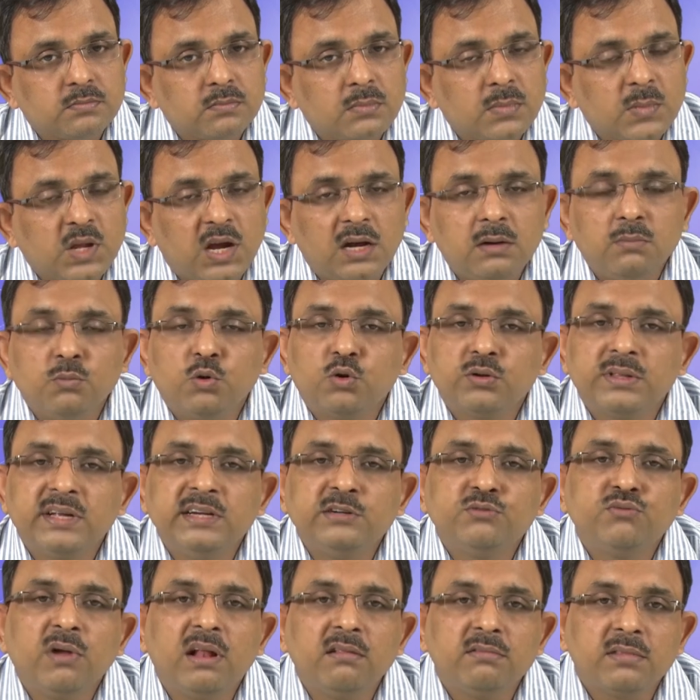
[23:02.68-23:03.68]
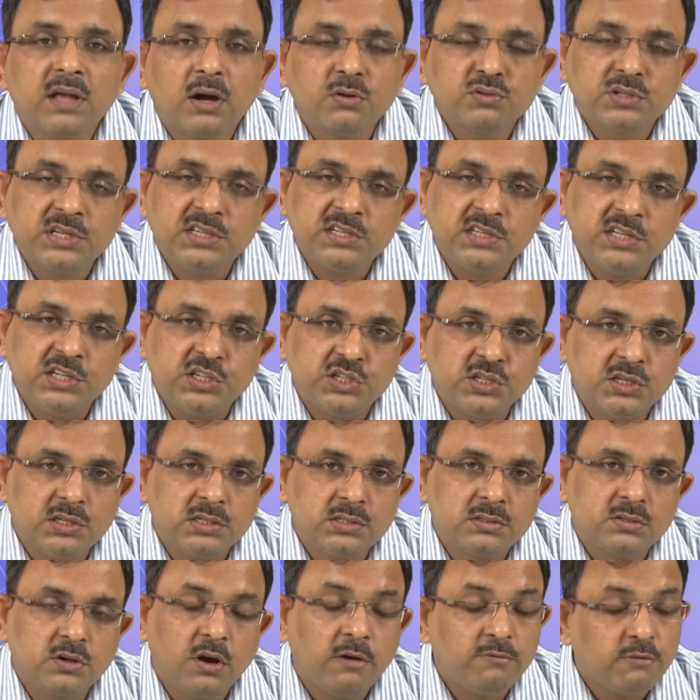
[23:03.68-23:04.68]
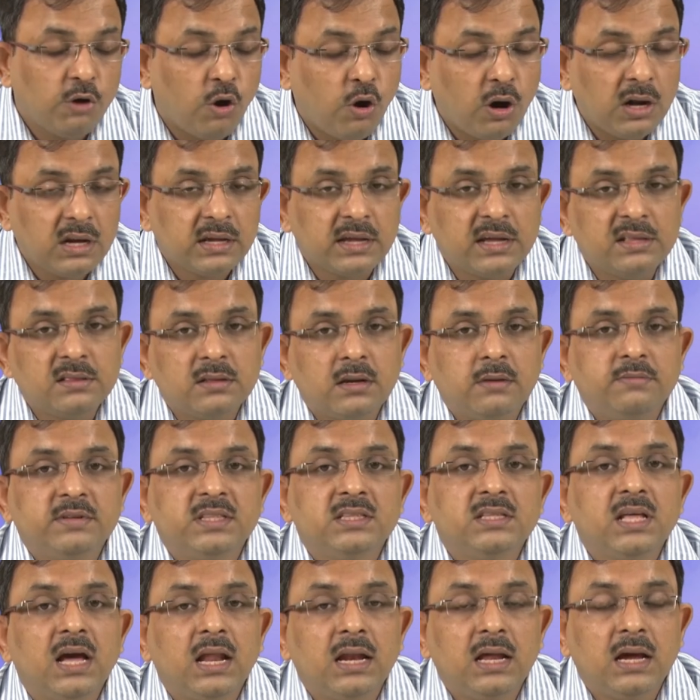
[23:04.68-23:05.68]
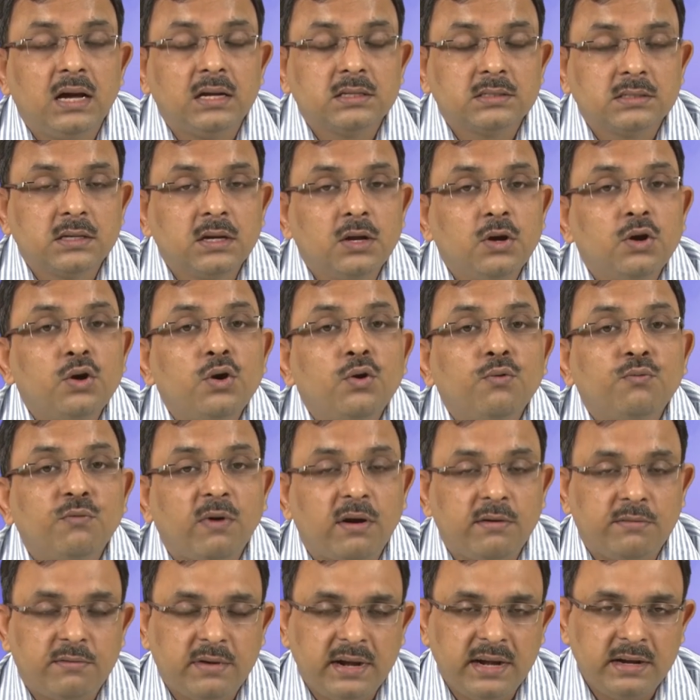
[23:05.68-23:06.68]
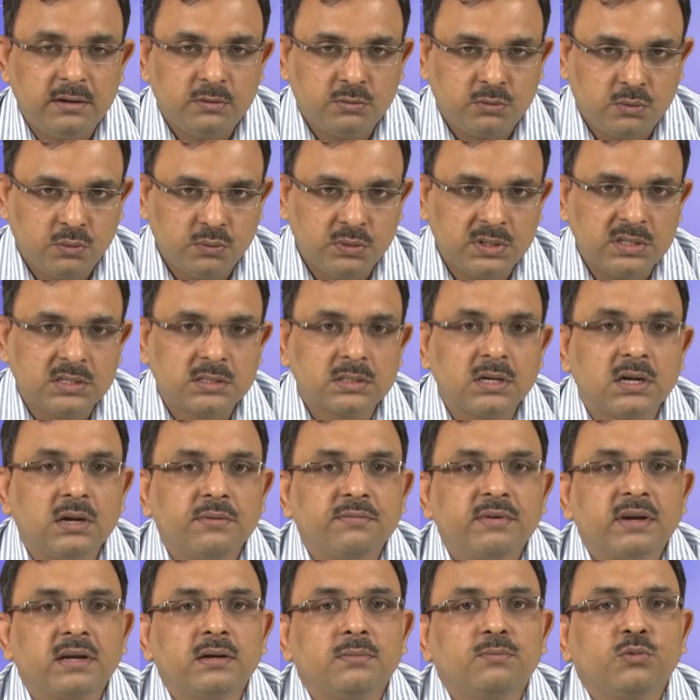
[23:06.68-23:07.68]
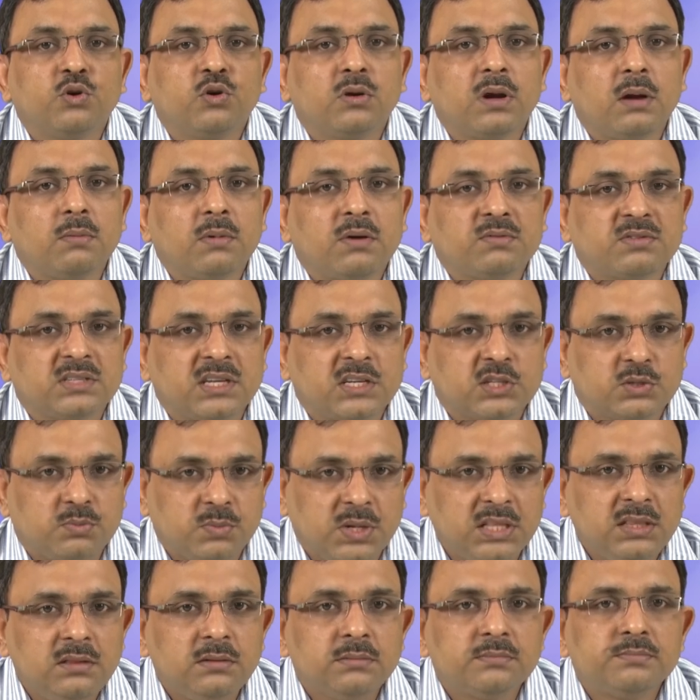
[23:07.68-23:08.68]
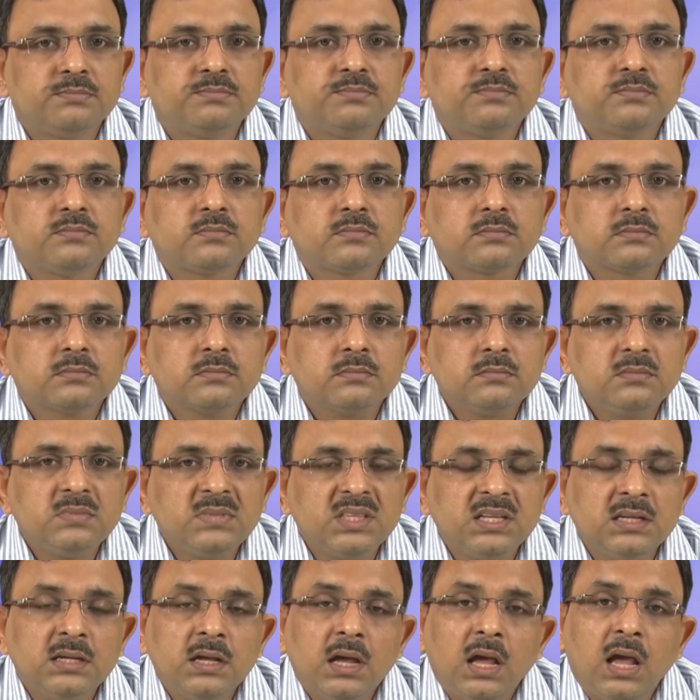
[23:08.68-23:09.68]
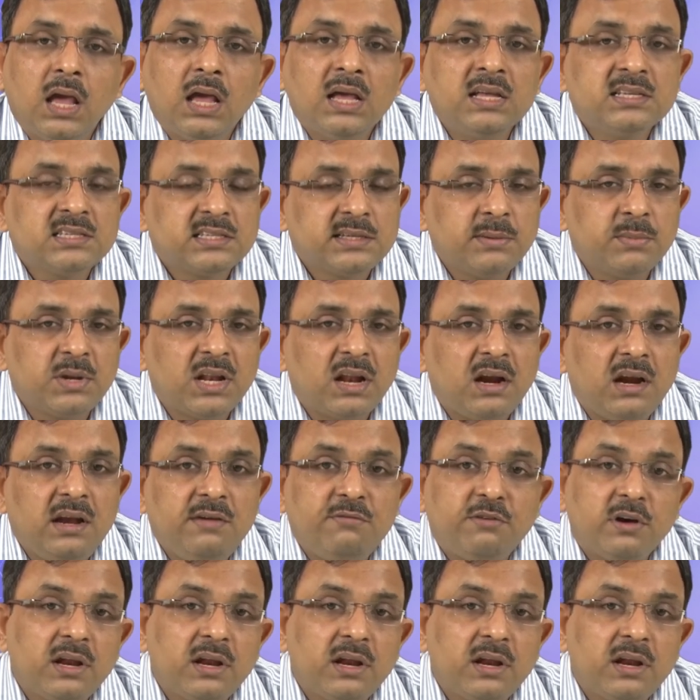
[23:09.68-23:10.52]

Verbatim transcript: and more than 12,000 teachers of all Kendriya Vidyalayas were trained through this certificate program of 6 months. Similarly, for